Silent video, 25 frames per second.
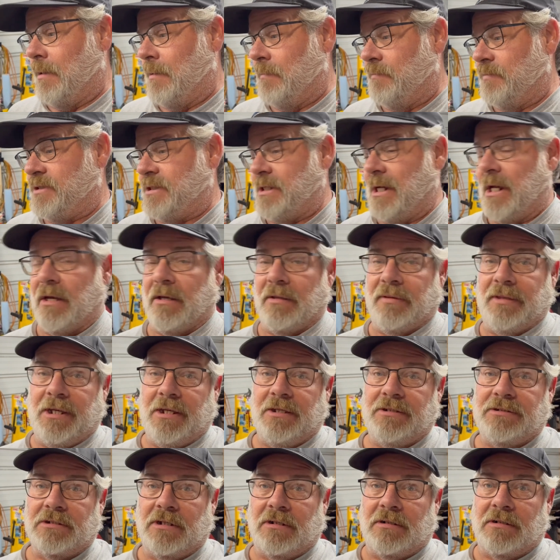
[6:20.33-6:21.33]
see how
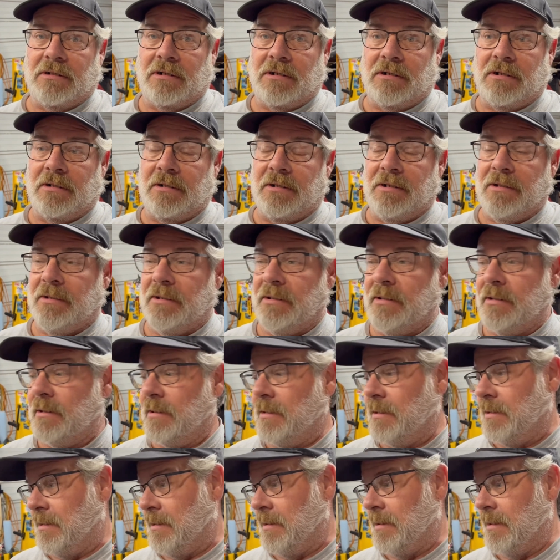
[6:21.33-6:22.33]
these are,
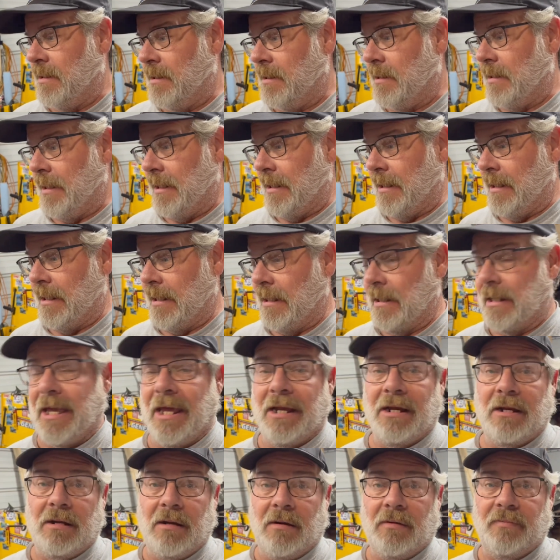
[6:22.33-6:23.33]
and
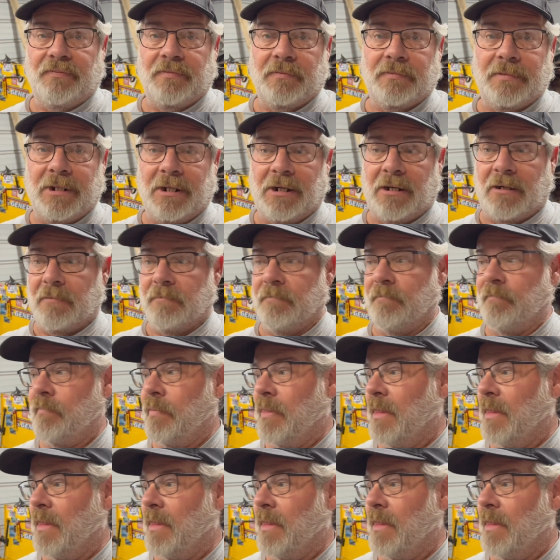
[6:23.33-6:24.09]
kind of go from there.